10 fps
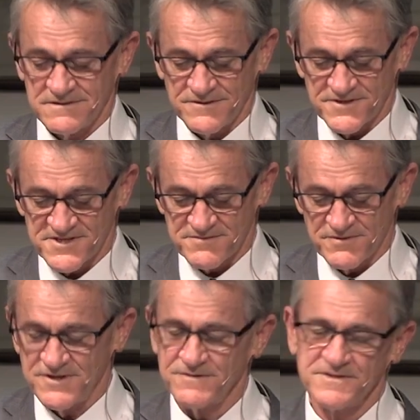Notice
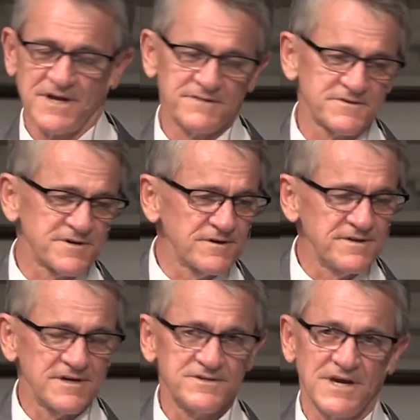three, you don't, I don't have to turn
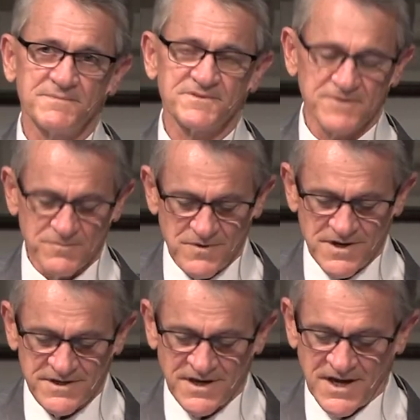there. James 3
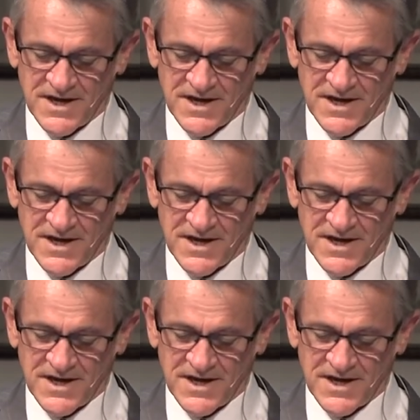1.